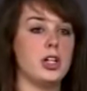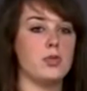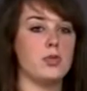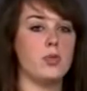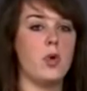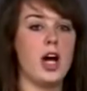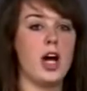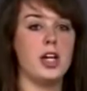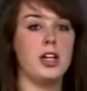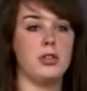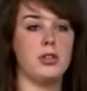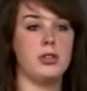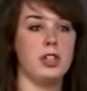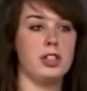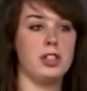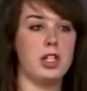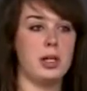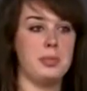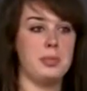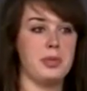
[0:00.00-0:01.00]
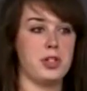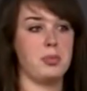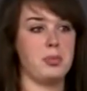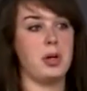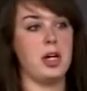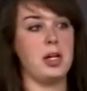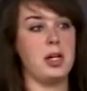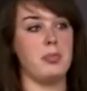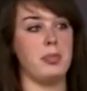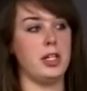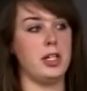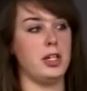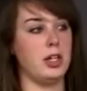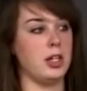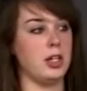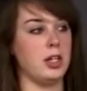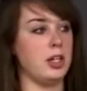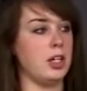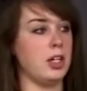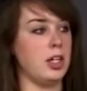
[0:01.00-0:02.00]
why do you think temperature might
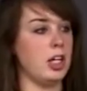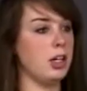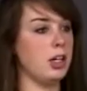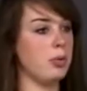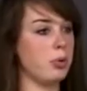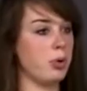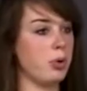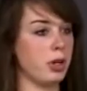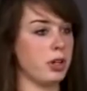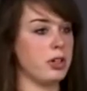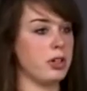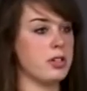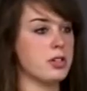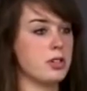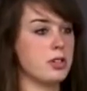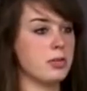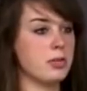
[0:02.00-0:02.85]
be important?